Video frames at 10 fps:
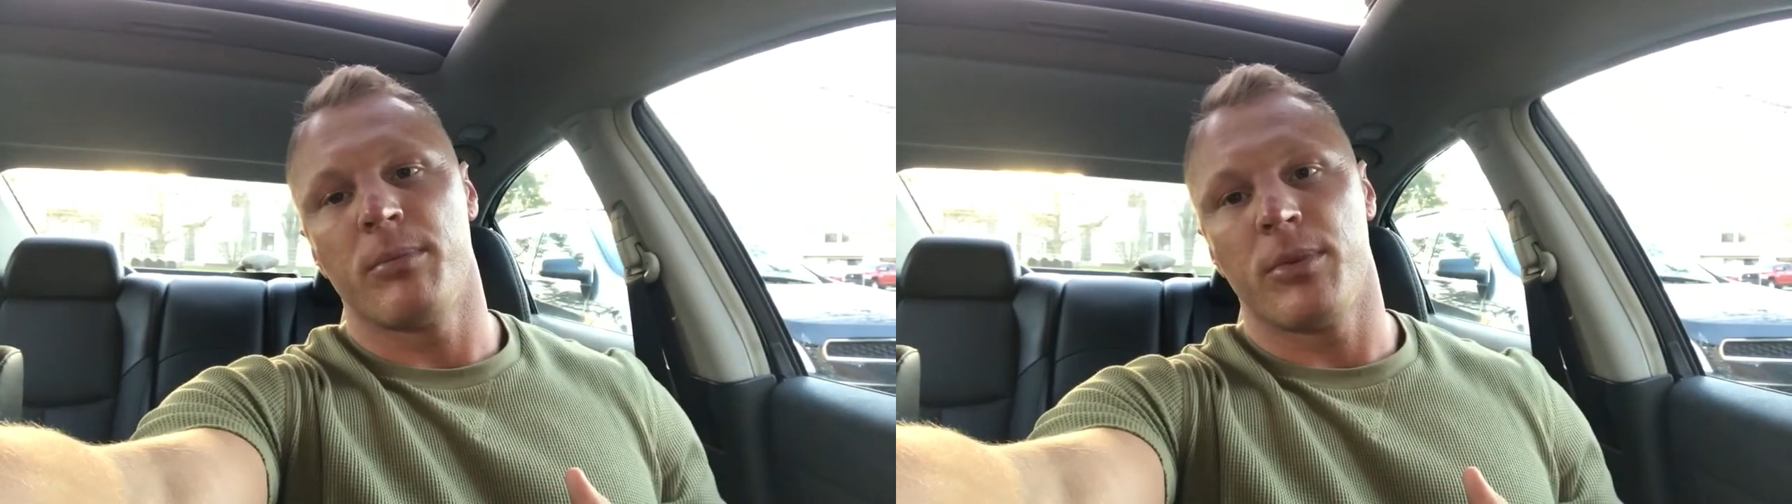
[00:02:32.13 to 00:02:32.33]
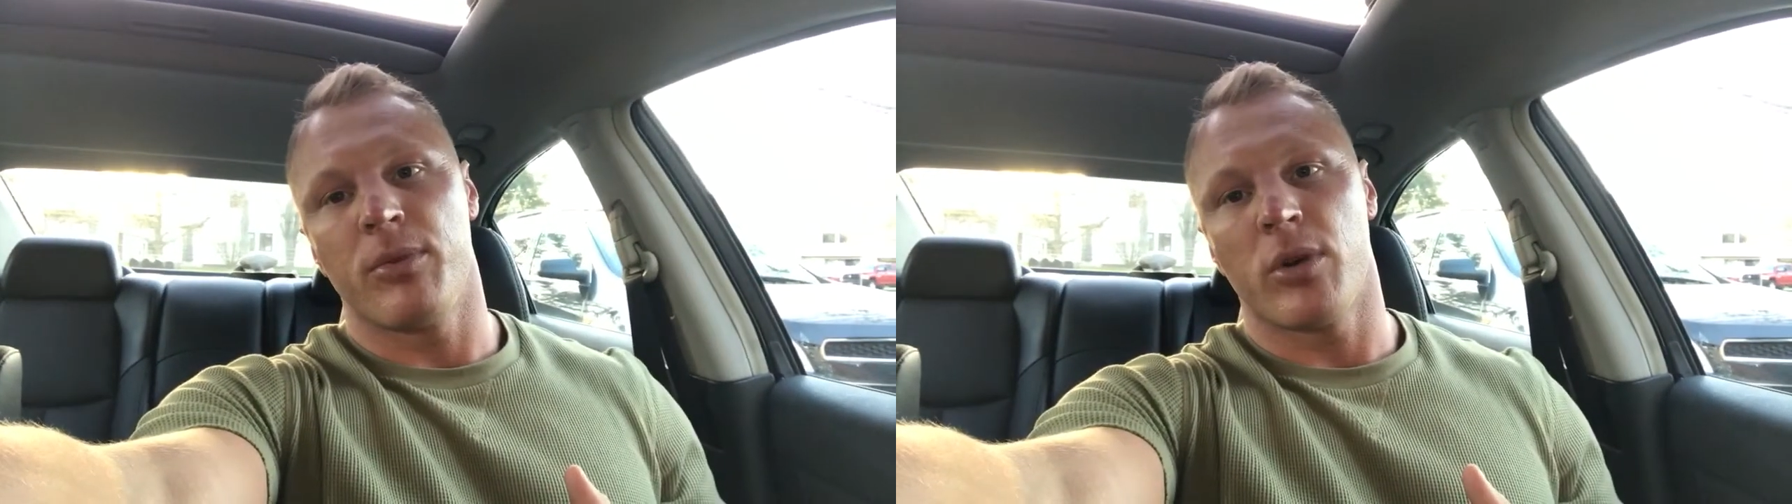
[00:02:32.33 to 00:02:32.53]

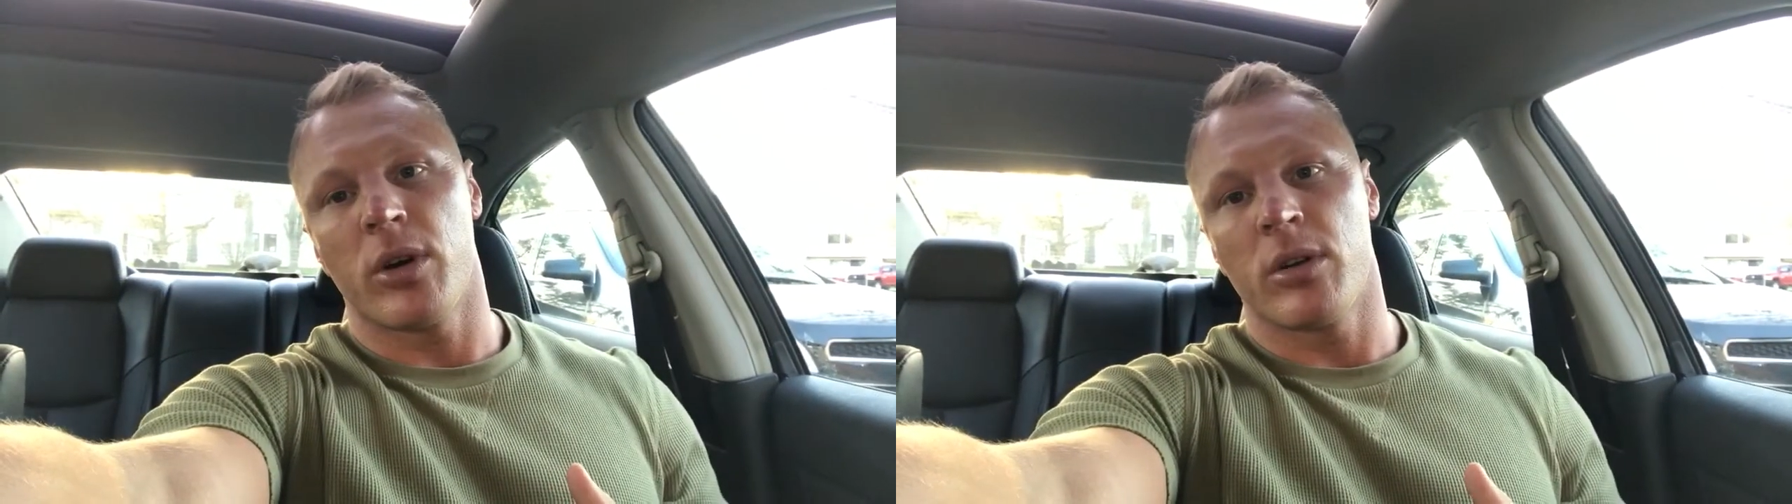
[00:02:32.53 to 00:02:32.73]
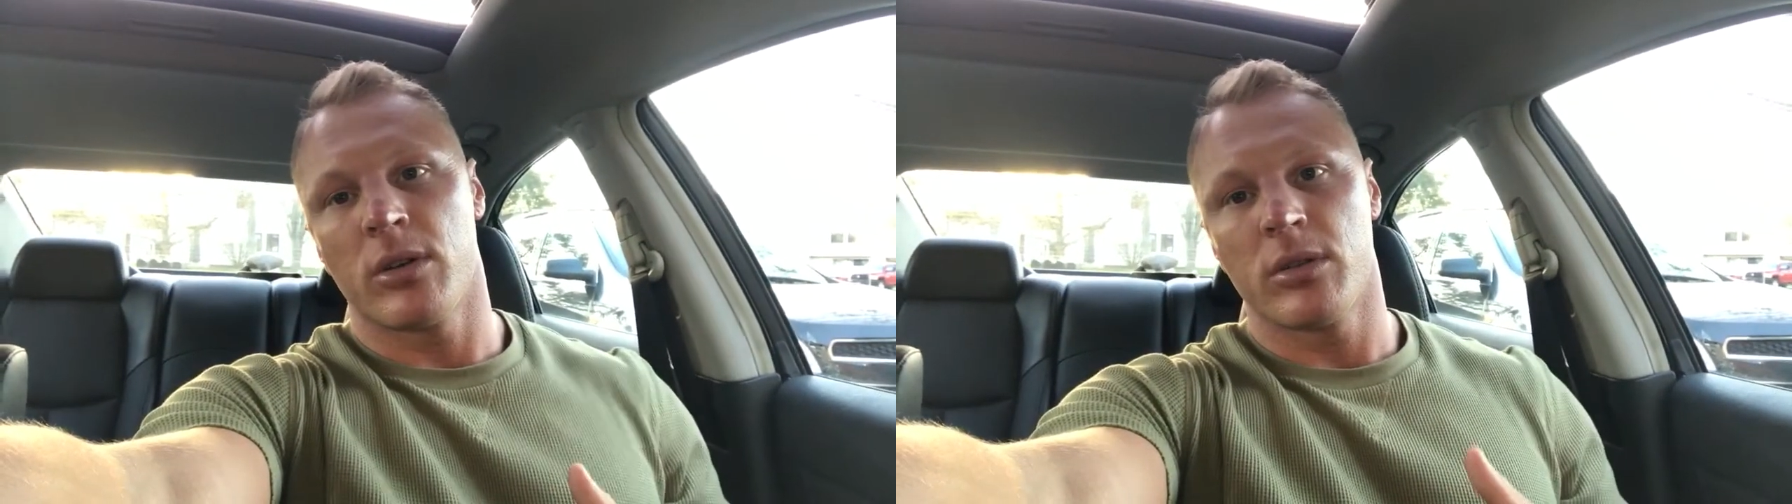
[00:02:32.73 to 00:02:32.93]

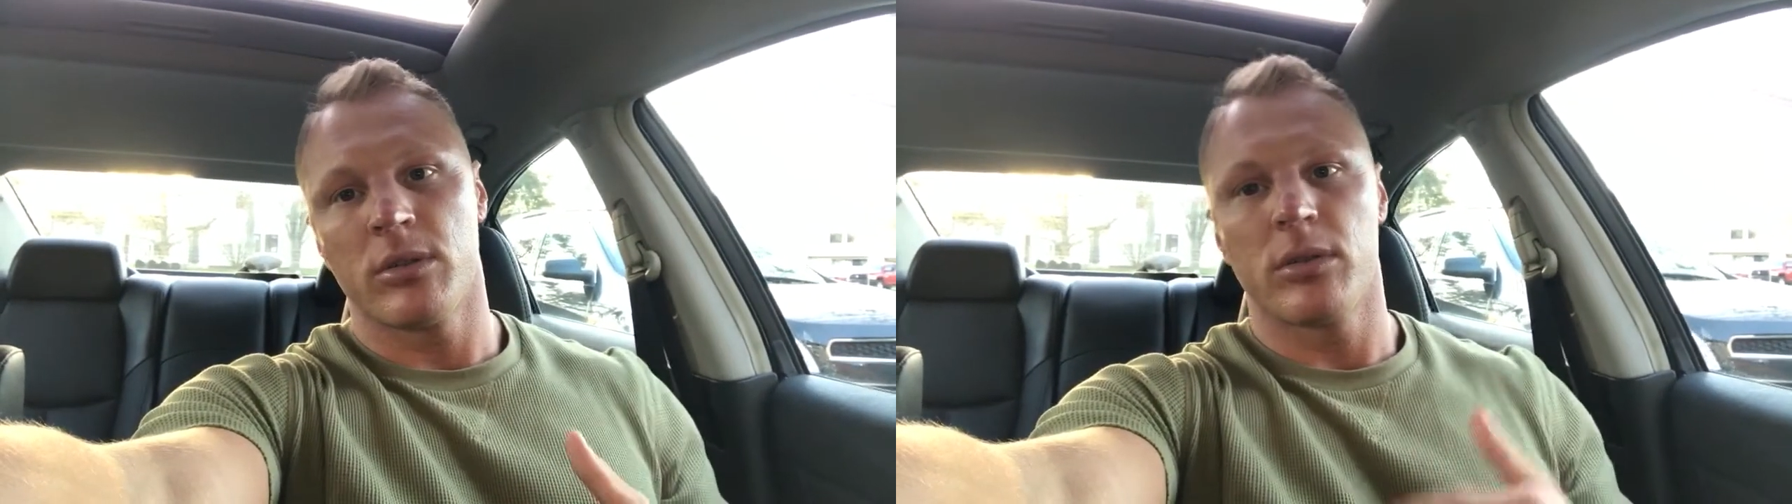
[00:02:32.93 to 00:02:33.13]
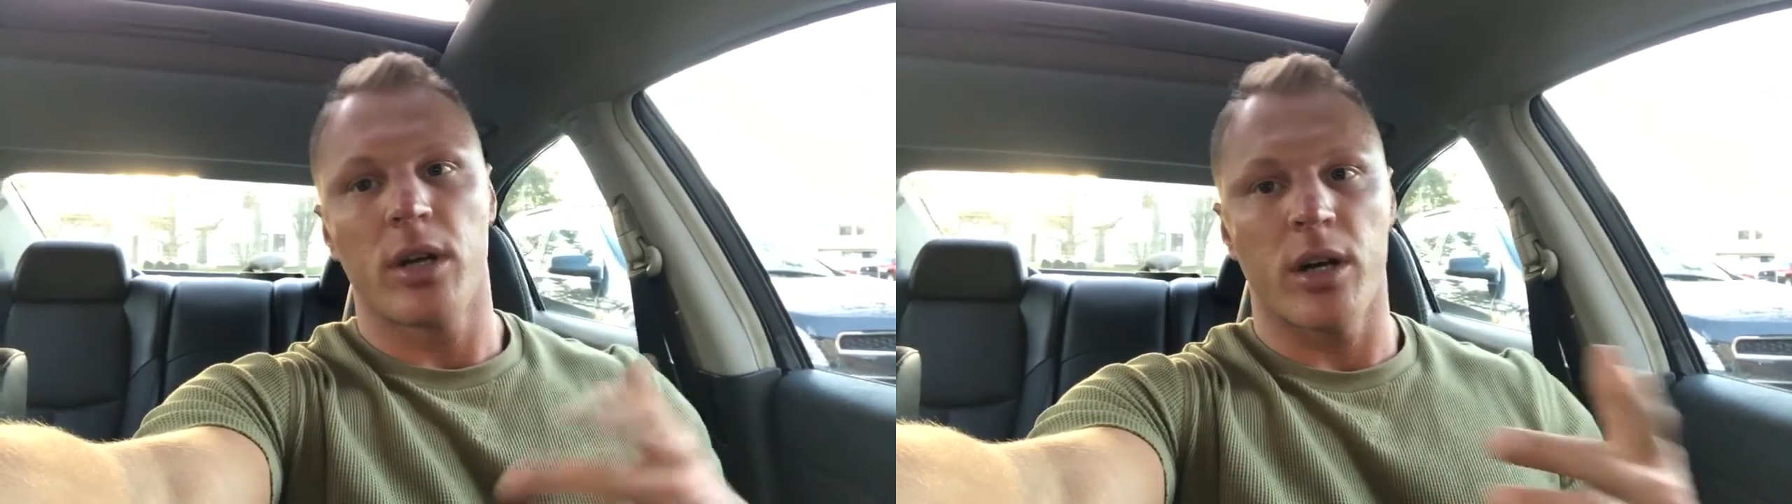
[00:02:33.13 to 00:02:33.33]
before
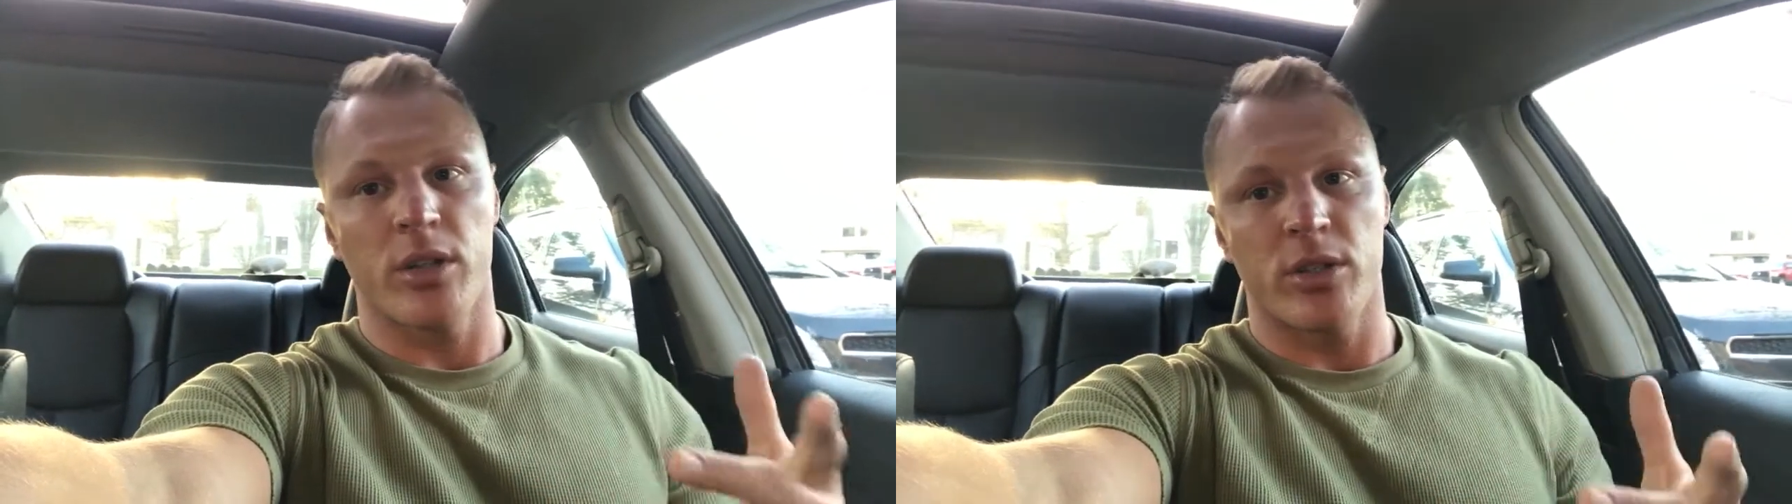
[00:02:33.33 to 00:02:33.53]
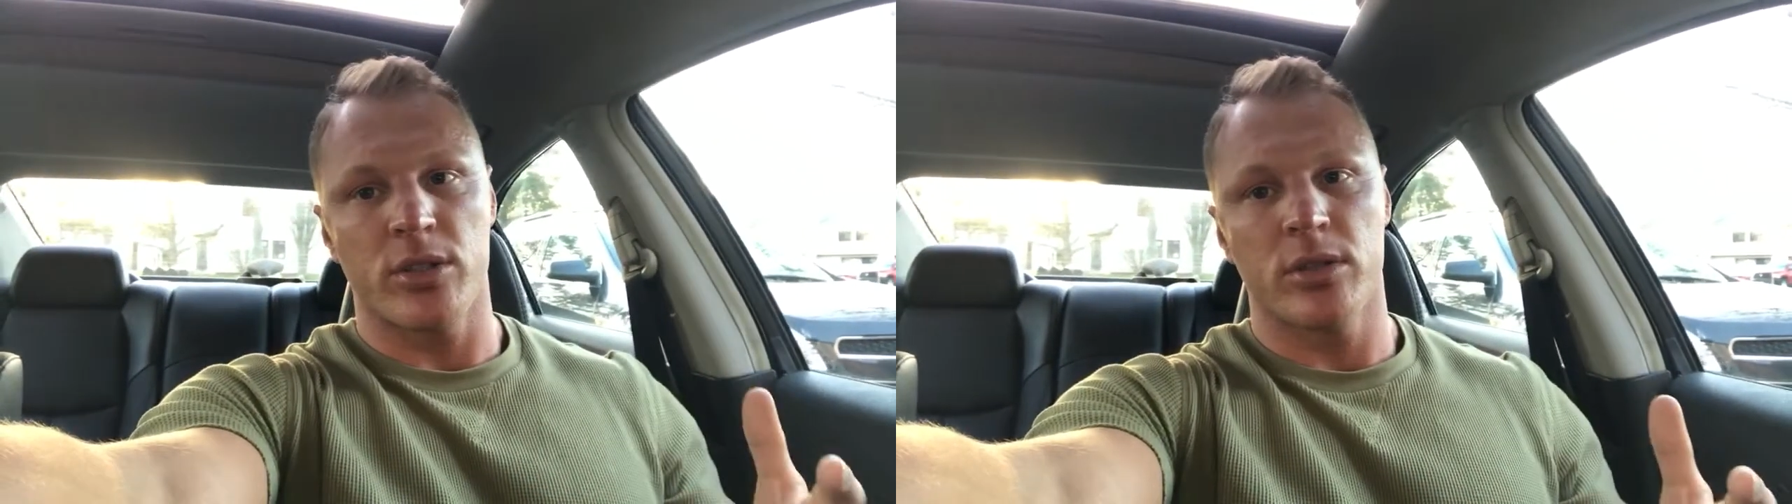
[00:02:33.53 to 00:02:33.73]

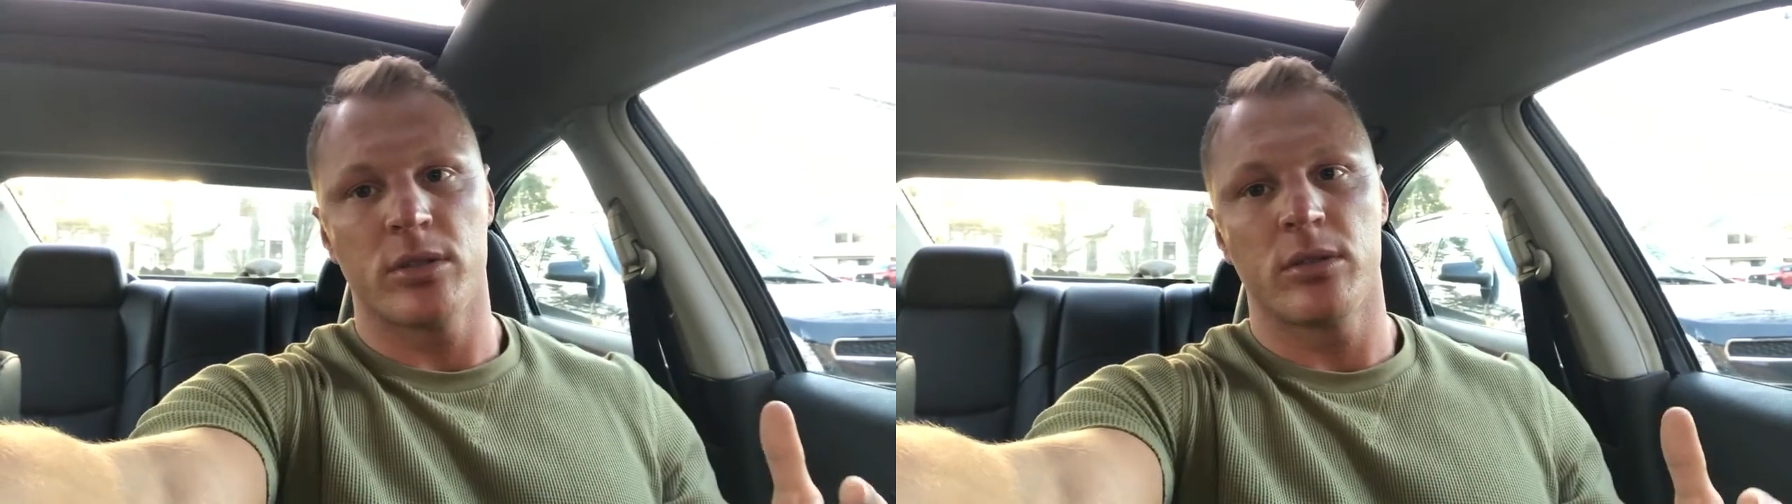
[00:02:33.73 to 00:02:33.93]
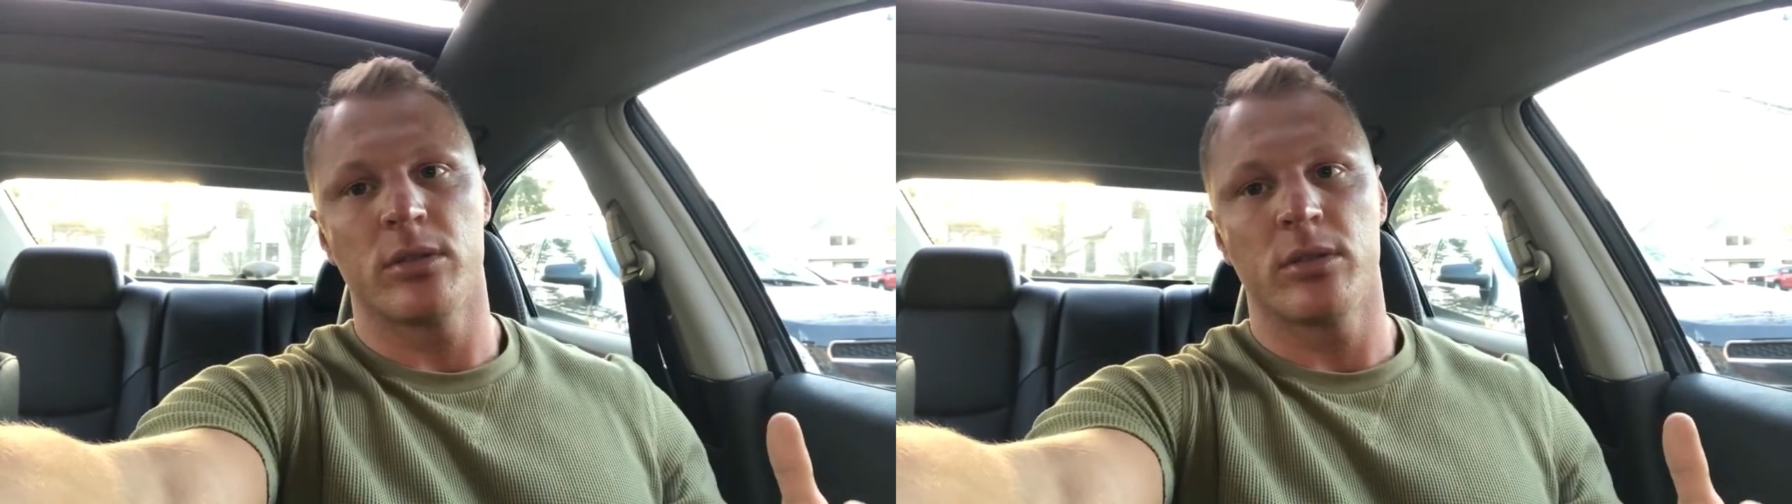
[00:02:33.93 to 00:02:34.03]
others,